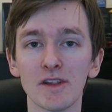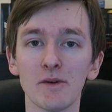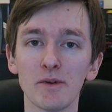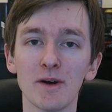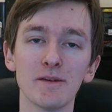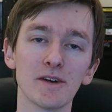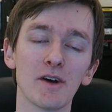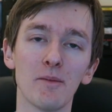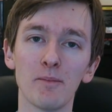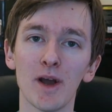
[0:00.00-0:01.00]
and then we're able to
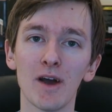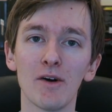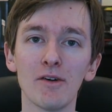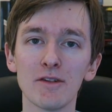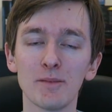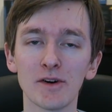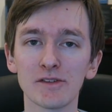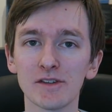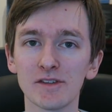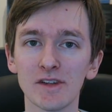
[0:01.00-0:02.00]
compare all the
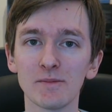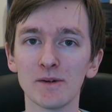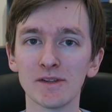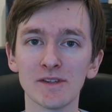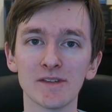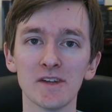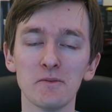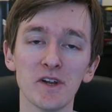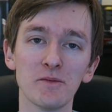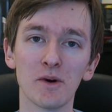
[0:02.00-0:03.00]
boxes this month and see
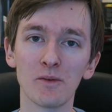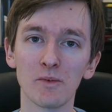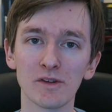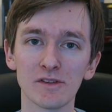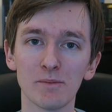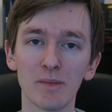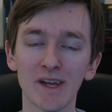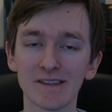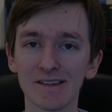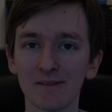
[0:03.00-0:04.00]
which one was the
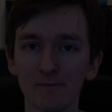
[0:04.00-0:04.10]
best.